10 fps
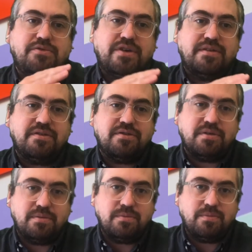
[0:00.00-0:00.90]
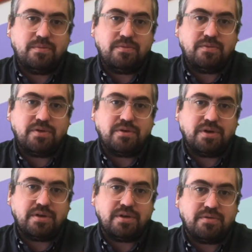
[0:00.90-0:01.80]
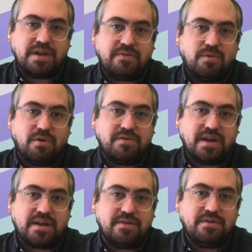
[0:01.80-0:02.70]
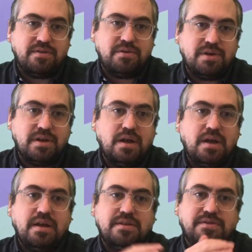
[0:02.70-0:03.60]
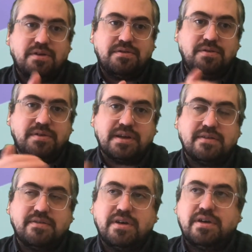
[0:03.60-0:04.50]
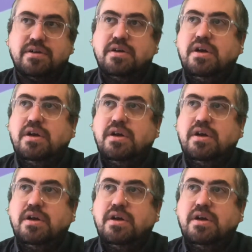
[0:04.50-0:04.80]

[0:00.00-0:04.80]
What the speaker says: transition during, take 4 seconds to do it and start 2 seconds later.